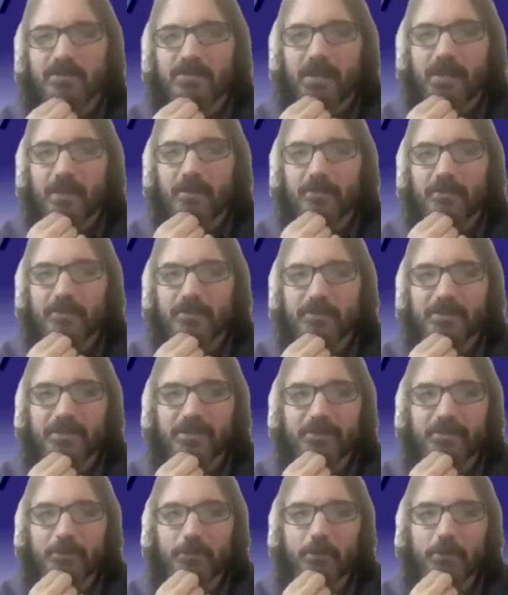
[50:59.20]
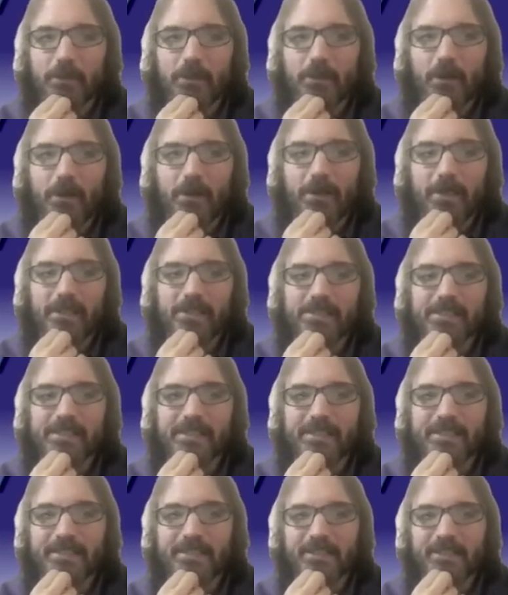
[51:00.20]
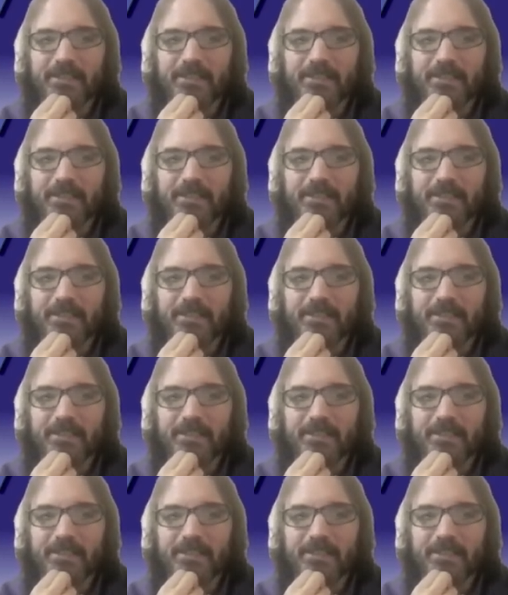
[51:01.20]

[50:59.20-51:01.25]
kind of a specific one. Our ESD is in